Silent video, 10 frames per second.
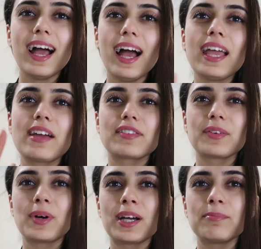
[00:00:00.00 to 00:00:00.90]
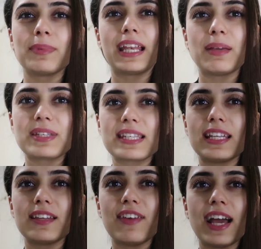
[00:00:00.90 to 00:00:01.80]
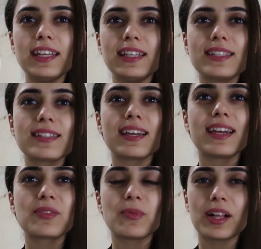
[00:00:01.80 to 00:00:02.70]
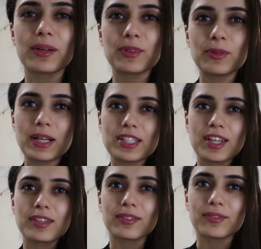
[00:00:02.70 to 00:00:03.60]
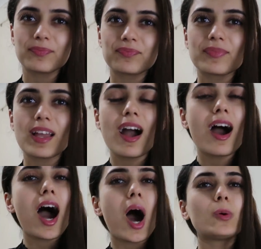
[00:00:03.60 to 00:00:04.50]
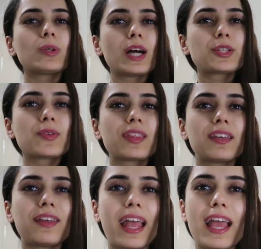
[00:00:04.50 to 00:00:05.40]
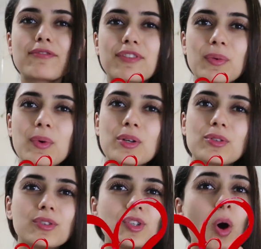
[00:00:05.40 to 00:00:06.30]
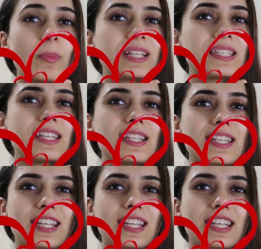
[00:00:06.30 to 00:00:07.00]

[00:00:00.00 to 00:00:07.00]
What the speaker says: Hi everyone, my name is Alina Valiant and welcome to my channel. I would like to thank everyone who commented